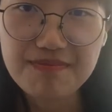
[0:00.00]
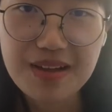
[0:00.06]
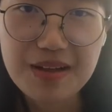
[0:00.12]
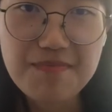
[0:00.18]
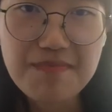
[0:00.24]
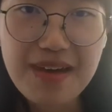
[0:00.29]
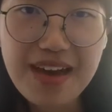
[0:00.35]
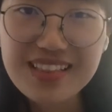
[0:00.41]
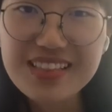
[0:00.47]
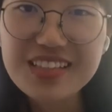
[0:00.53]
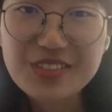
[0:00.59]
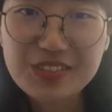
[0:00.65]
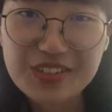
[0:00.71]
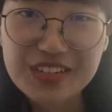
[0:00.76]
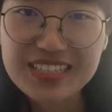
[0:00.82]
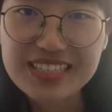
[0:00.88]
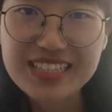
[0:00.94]
My math
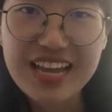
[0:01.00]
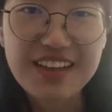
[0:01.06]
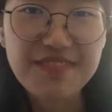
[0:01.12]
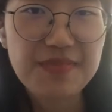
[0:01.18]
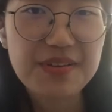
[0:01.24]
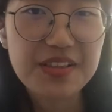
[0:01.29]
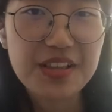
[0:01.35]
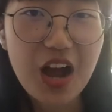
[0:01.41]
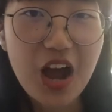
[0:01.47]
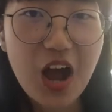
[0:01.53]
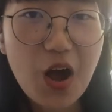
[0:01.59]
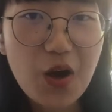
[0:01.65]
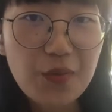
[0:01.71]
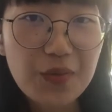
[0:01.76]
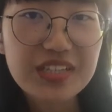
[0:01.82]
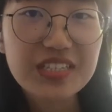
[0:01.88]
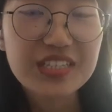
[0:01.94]
grades have been
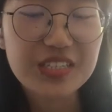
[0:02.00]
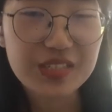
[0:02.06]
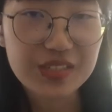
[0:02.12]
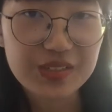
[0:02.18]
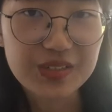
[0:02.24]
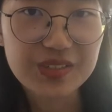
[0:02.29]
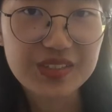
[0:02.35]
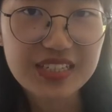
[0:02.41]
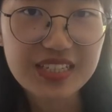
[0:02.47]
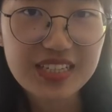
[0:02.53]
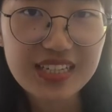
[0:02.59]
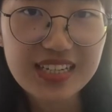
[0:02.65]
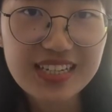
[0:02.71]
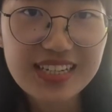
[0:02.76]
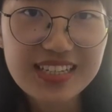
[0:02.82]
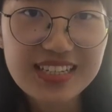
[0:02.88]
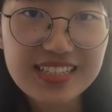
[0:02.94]
always good
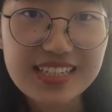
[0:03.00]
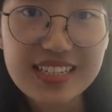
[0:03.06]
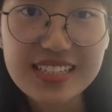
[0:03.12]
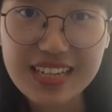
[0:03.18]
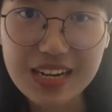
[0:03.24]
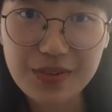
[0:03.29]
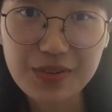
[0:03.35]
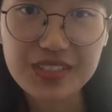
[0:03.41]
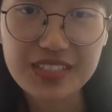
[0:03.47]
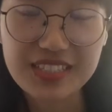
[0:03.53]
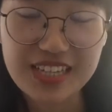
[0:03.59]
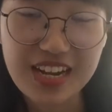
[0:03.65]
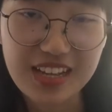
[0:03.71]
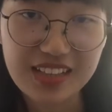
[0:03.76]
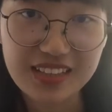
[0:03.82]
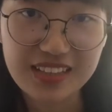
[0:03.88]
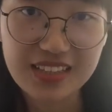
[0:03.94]
since I was
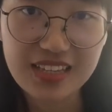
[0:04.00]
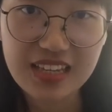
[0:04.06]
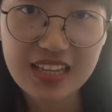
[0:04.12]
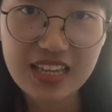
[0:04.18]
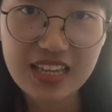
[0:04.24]
young.